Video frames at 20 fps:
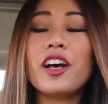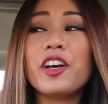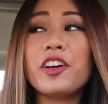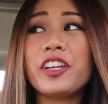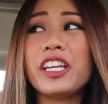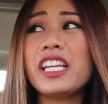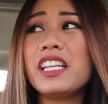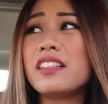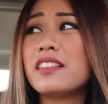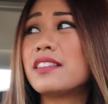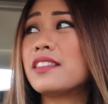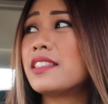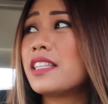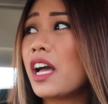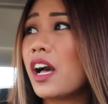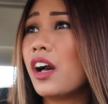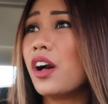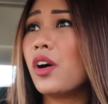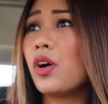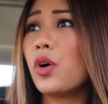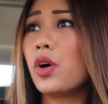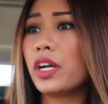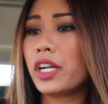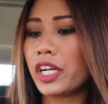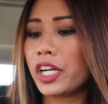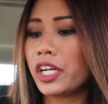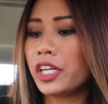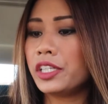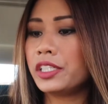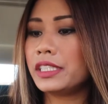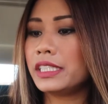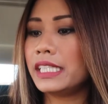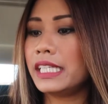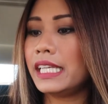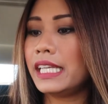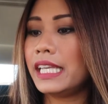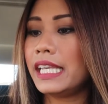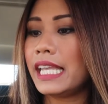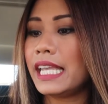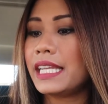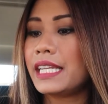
Okay, so currently